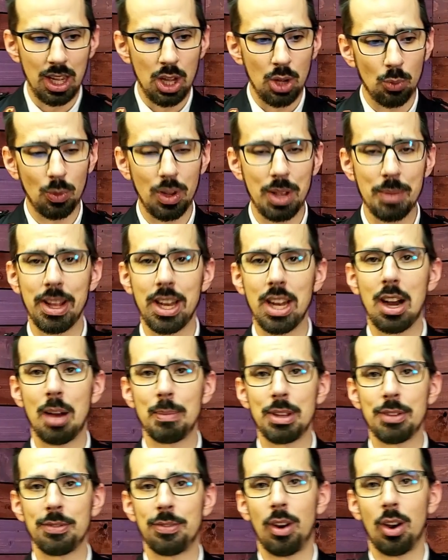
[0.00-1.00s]
We may not
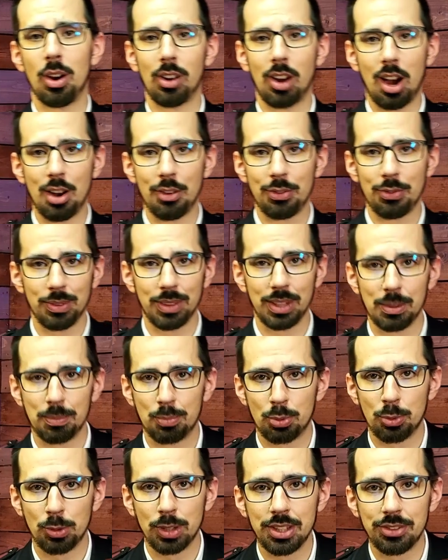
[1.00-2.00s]
be far off from the
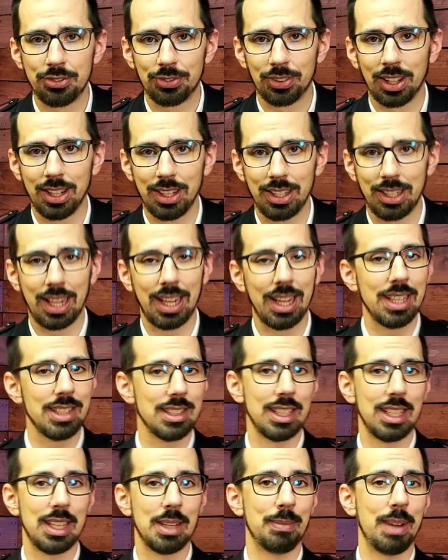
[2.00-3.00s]
pre-flood days,
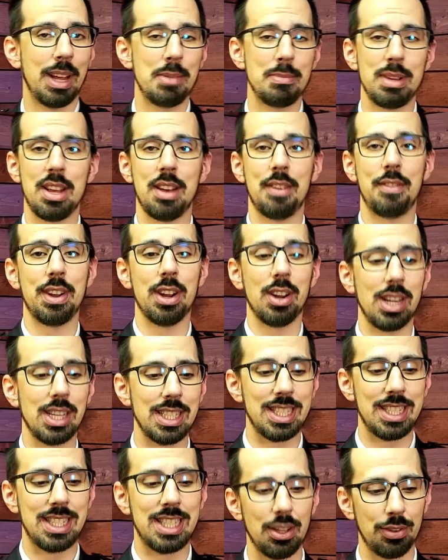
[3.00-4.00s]
and it may be a very
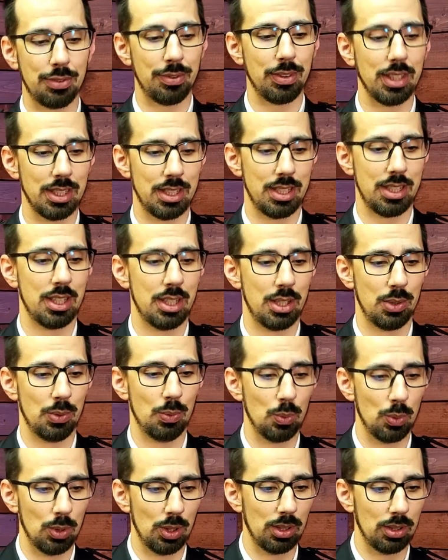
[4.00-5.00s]
different
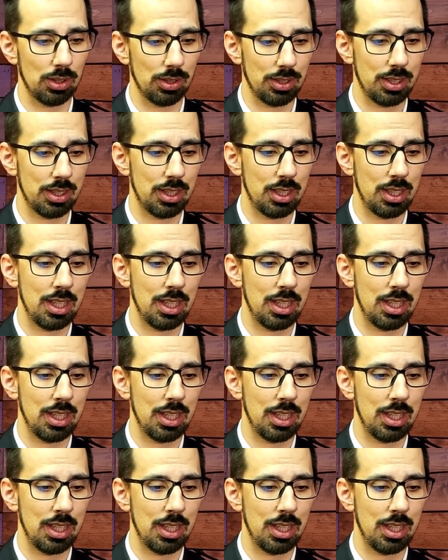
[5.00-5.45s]
world.